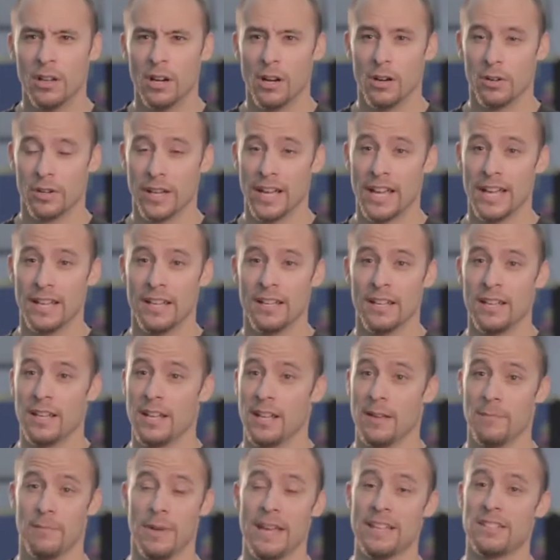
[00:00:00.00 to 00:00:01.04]
okay,
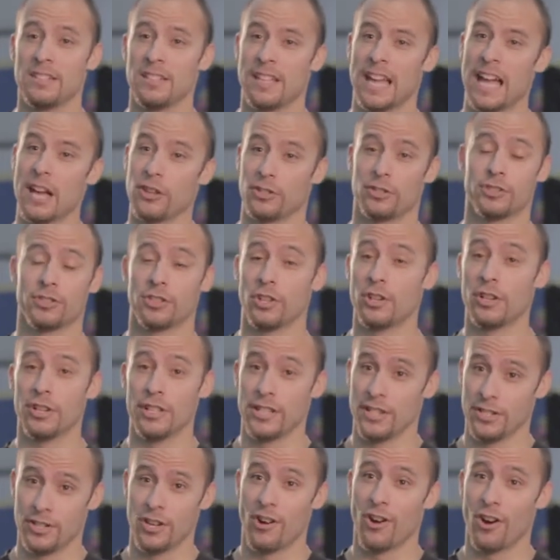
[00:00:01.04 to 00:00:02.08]
and basically how
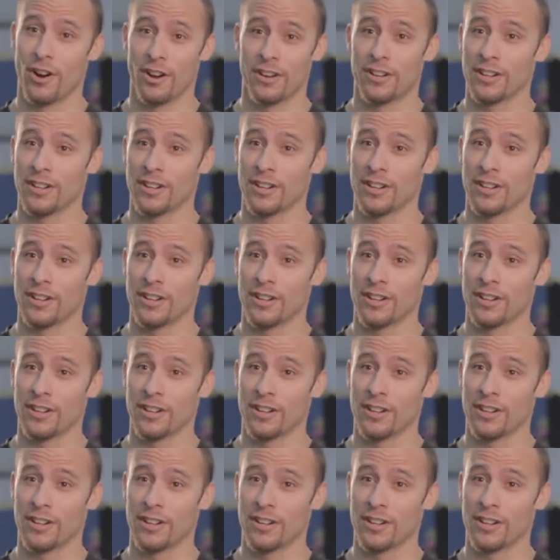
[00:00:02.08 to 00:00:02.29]
sturdy you are.